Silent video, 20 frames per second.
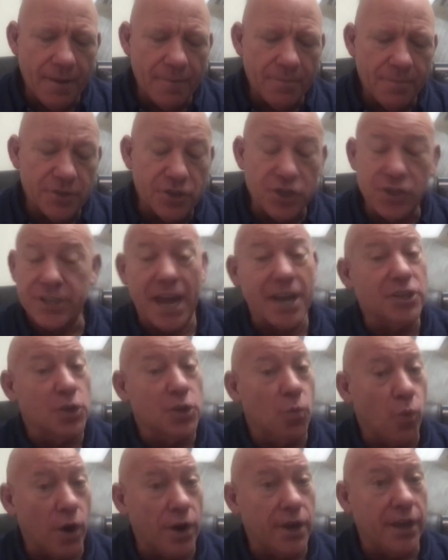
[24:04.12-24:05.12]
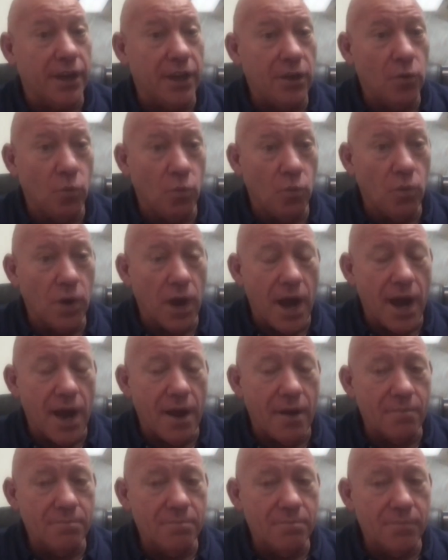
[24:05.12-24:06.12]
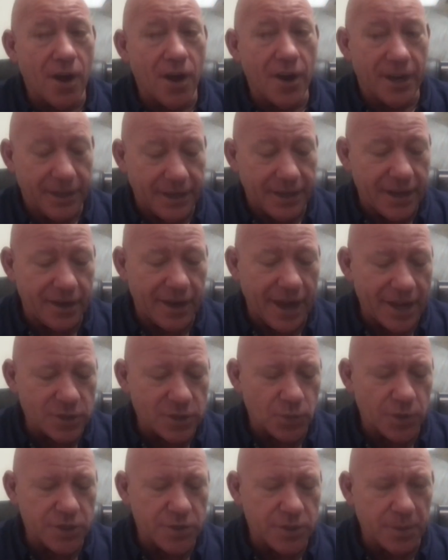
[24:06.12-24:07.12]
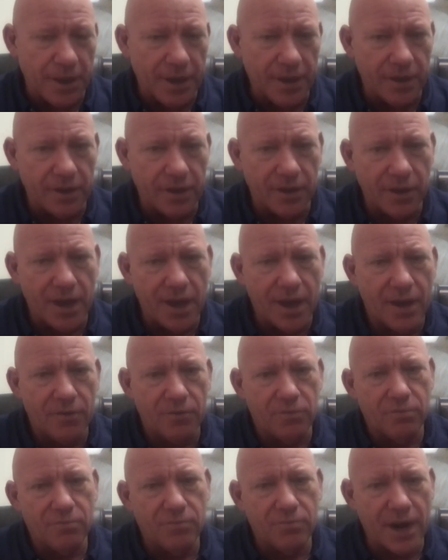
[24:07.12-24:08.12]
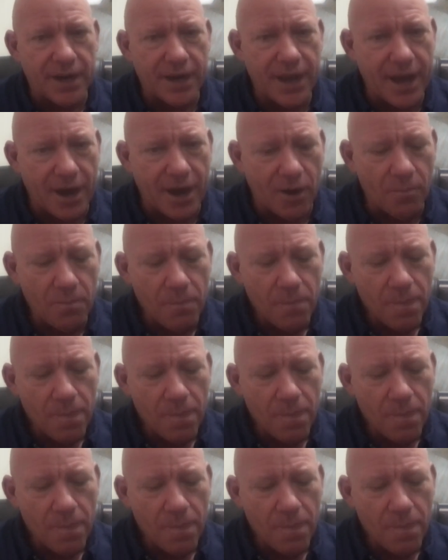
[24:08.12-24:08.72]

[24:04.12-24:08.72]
She's actually working on a dig as we speak right now.